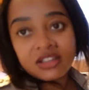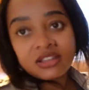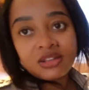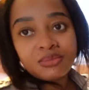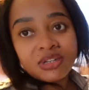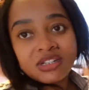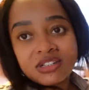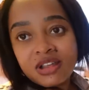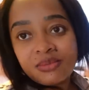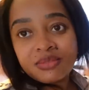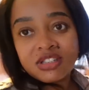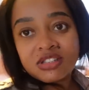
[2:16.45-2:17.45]
In the
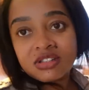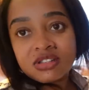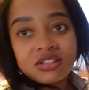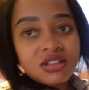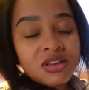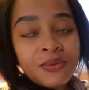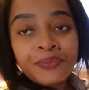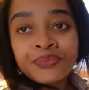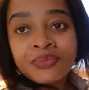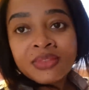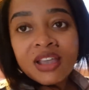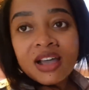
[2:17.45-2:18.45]
meantime, it's just
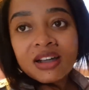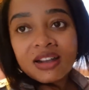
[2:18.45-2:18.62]
a